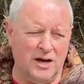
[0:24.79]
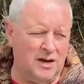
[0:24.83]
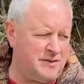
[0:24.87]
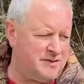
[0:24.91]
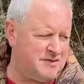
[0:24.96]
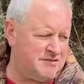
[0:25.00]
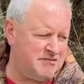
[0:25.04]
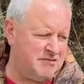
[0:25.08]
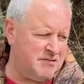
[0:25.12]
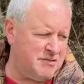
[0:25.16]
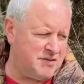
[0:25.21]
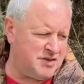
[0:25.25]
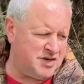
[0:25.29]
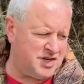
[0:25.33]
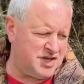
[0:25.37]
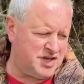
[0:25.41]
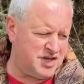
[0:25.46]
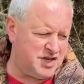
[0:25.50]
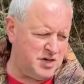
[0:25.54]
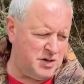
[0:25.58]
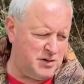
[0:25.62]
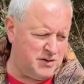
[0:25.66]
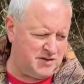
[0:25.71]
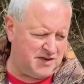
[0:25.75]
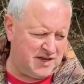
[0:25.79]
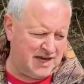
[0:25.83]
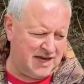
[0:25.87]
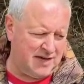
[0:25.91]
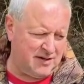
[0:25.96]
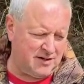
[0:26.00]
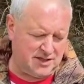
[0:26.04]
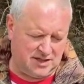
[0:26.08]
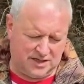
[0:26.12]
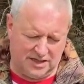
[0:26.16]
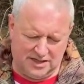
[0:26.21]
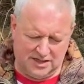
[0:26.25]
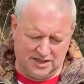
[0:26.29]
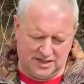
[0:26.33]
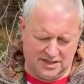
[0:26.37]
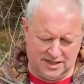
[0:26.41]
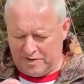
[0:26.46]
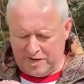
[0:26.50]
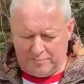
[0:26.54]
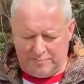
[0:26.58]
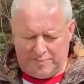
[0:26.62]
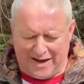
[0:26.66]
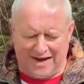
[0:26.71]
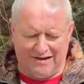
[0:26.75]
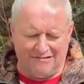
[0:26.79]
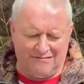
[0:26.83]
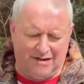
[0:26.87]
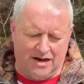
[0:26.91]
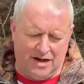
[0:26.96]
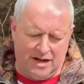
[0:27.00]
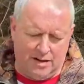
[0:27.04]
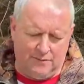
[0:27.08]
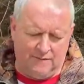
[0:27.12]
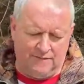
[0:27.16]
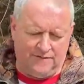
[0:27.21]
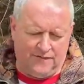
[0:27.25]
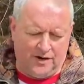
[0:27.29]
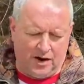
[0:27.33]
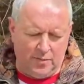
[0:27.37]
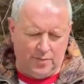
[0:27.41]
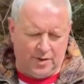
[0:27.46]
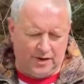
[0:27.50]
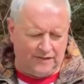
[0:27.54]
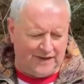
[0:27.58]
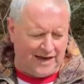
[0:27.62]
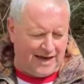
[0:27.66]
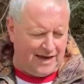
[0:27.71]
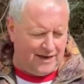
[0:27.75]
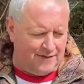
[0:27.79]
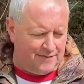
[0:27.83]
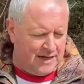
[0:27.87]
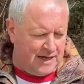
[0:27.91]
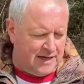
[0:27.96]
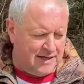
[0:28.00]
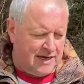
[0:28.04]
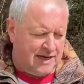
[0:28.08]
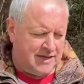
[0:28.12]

through to 2000 bit of background info but that it,